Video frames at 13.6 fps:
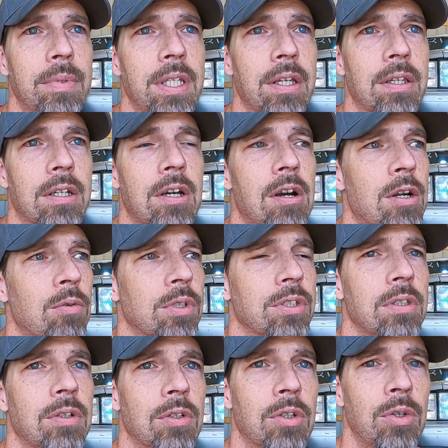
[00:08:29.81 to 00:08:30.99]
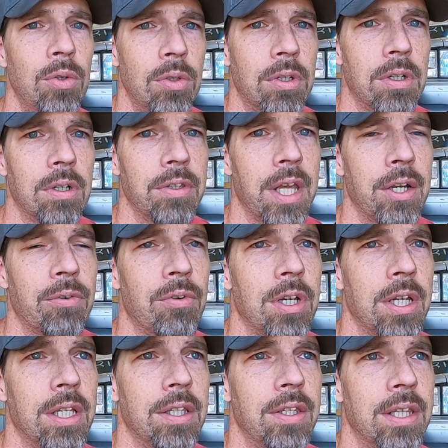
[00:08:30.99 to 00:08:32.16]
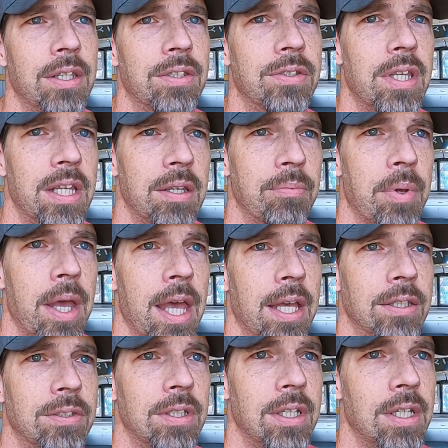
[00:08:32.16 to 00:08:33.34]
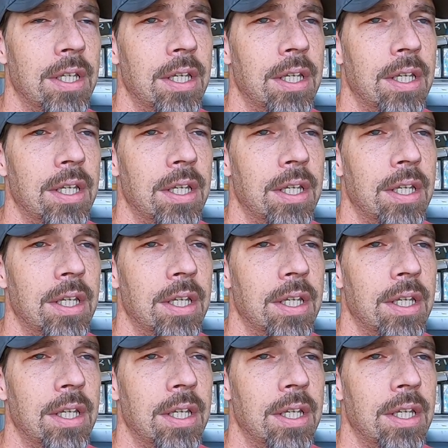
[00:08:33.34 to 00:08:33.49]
you know, the car was a little cooler on that run than the second pass.